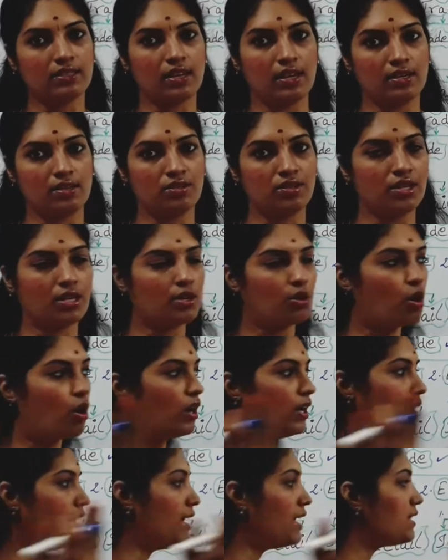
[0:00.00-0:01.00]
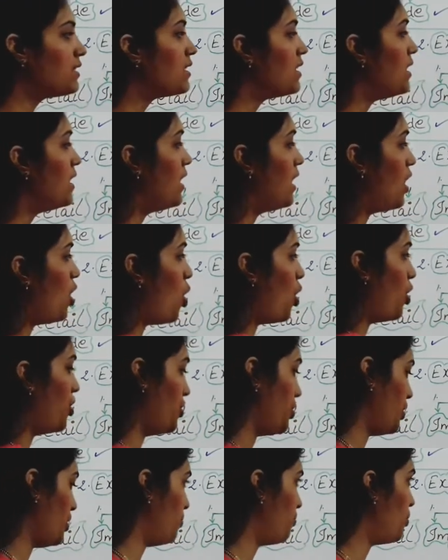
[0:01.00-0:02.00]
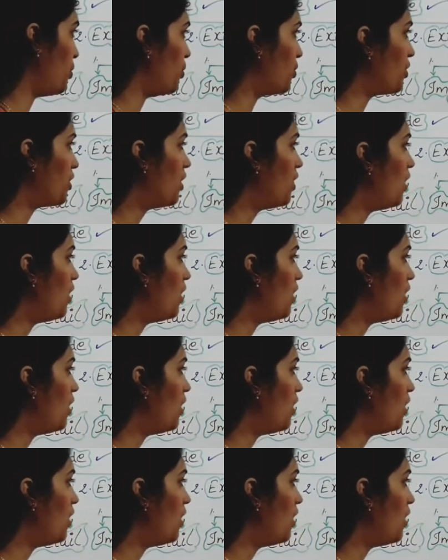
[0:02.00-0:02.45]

country called as entrepot.